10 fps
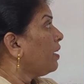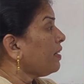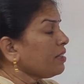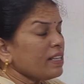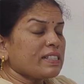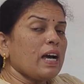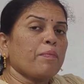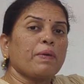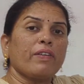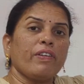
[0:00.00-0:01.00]
In this
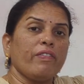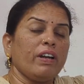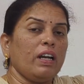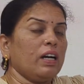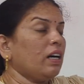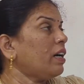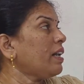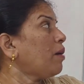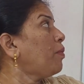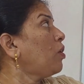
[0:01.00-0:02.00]
chapter we will learn
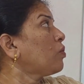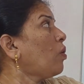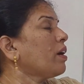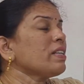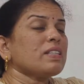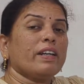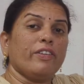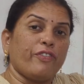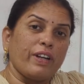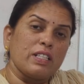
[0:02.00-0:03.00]
about what is the
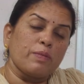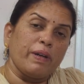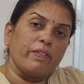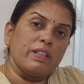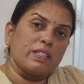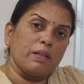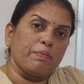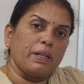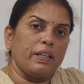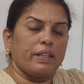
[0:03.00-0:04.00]
difference between
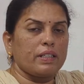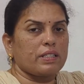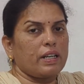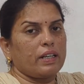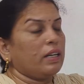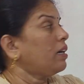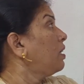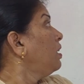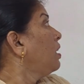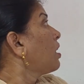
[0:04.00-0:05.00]
simple interest
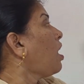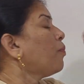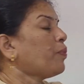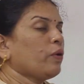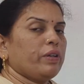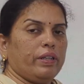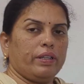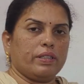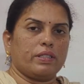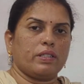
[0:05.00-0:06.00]
and compound
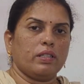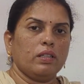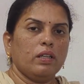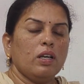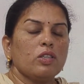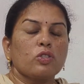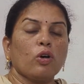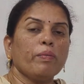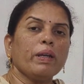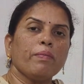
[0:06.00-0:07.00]
interest.
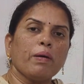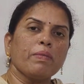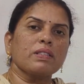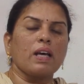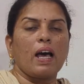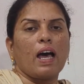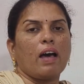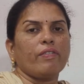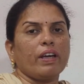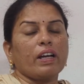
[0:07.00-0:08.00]
So many members are
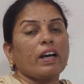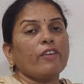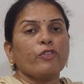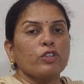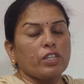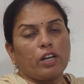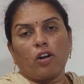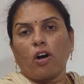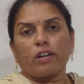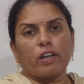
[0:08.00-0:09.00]
having confusion, a
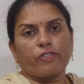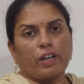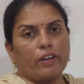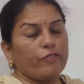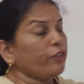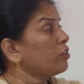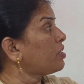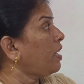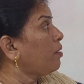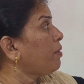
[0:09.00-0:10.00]
lot of
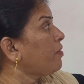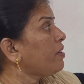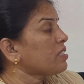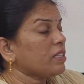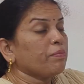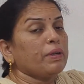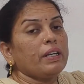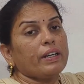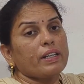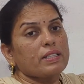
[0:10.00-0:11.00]
confusion between simple
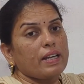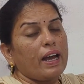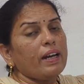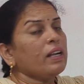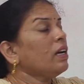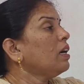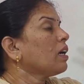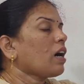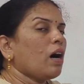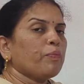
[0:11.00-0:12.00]
interest and
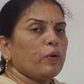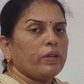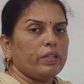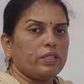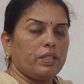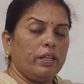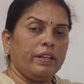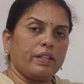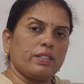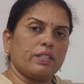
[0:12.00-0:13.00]
compound
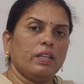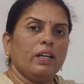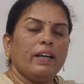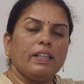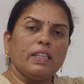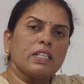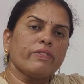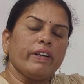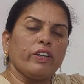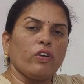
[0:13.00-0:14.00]
interest. In this
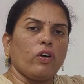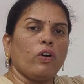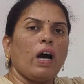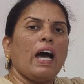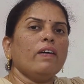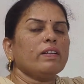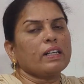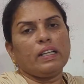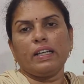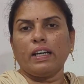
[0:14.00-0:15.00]
video, I will
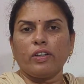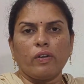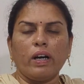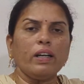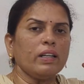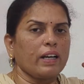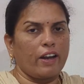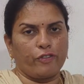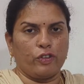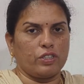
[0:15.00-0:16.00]
clear your
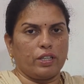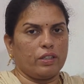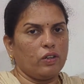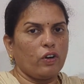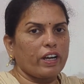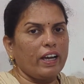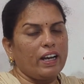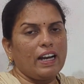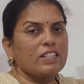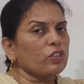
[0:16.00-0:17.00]
confusion.
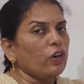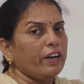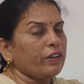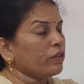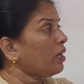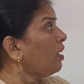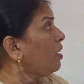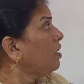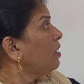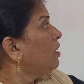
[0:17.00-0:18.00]
Okay, let's go into
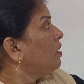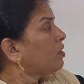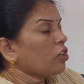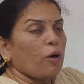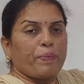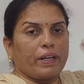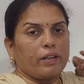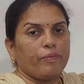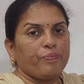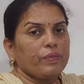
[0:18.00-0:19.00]
the topic.
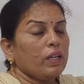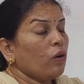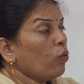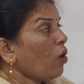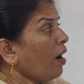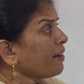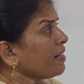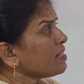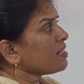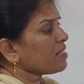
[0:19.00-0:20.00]
What
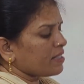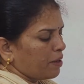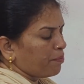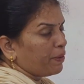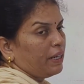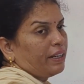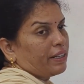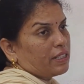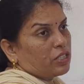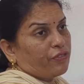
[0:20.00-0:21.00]
is a simple
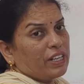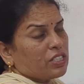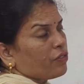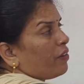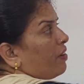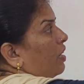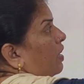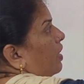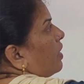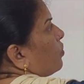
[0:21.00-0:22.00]
interest? First we will
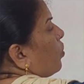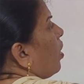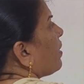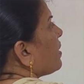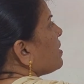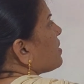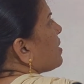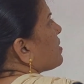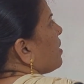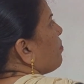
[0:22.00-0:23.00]
learn what is
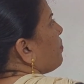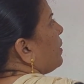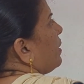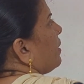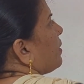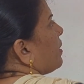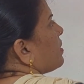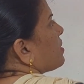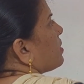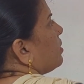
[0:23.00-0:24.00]
a simple
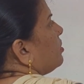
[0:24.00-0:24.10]
interest.